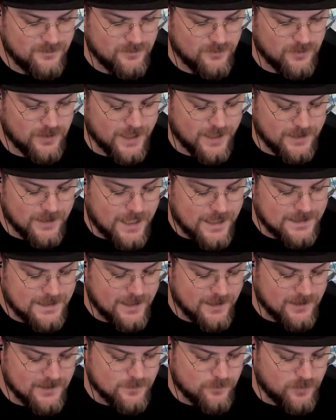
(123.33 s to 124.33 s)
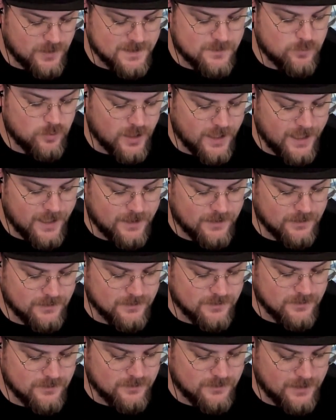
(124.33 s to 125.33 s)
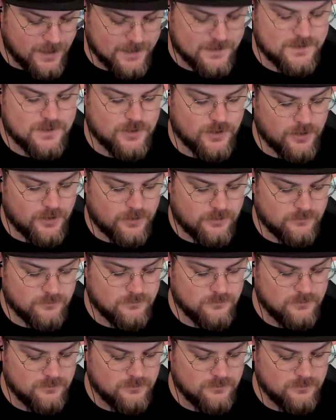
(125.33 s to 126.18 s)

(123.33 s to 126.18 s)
like Ninetales plus Blaine next turn